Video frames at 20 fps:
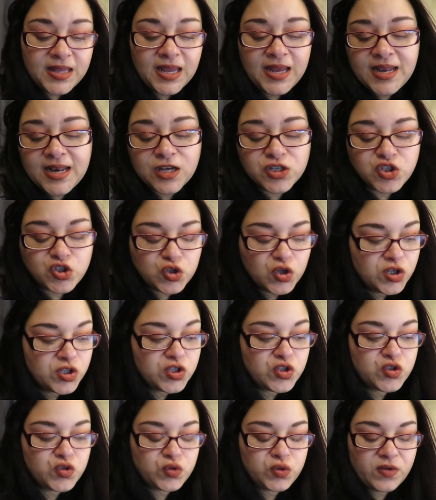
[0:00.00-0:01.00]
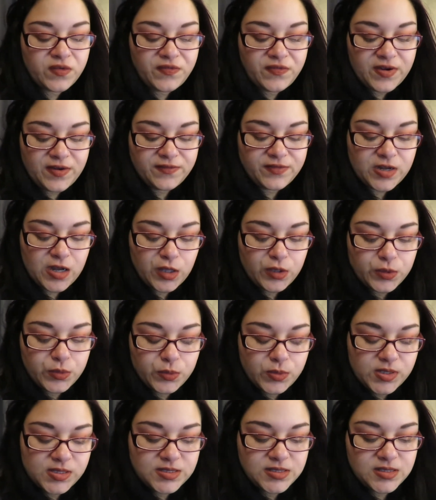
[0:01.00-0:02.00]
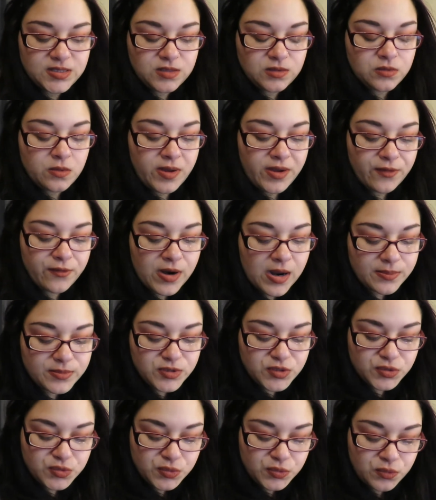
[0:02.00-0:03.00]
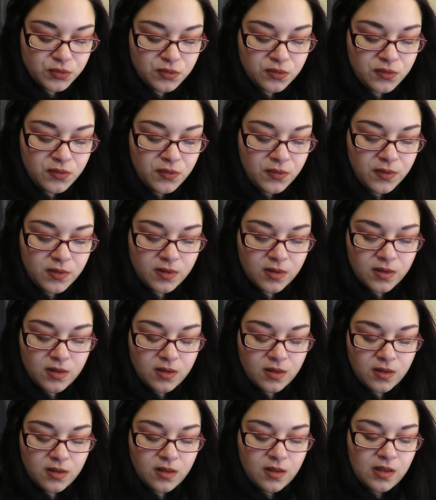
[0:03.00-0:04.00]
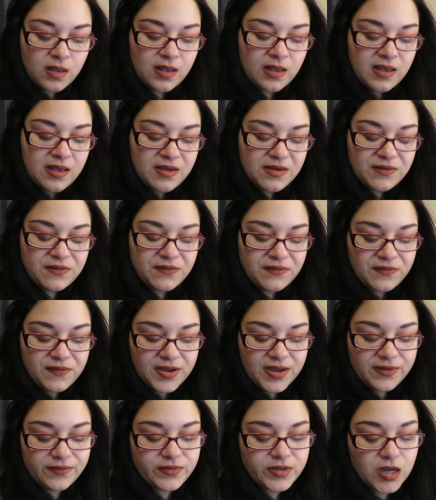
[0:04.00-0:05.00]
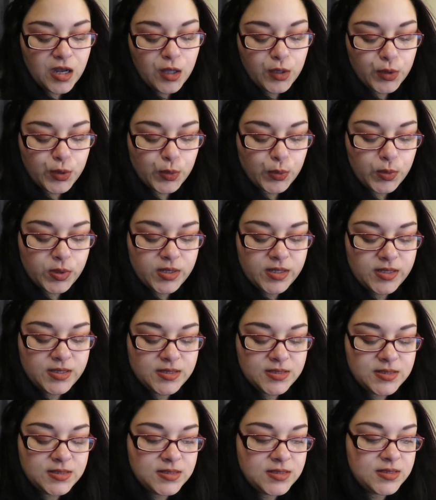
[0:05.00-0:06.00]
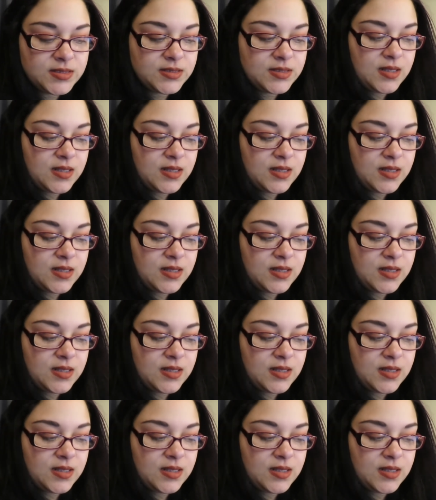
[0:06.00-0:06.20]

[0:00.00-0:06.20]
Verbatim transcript: And I'll show you the $5 ones. So I grabbed two $5 ones.